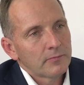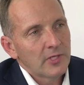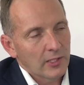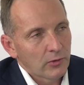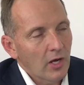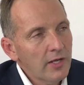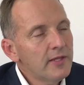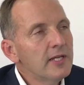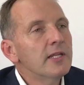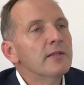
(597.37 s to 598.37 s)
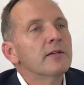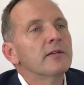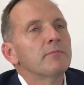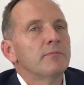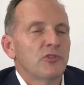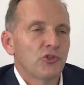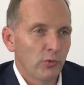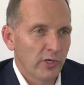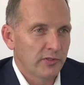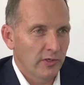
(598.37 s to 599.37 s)
Yeah, look, I think in the
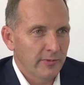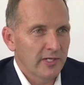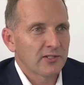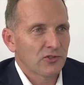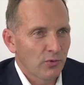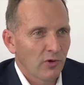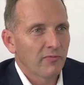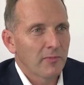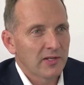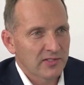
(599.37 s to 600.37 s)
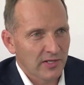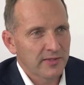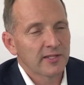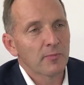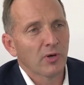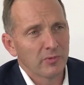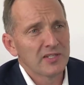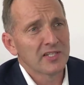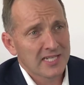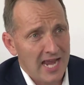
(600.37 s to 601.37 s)
shorter term, the next 12 months, I think there probably
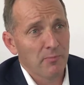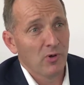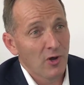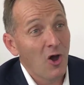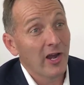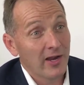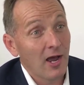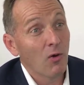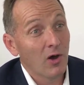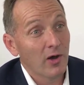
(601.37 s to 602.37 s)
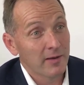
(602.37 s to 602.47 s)
is a cap on how high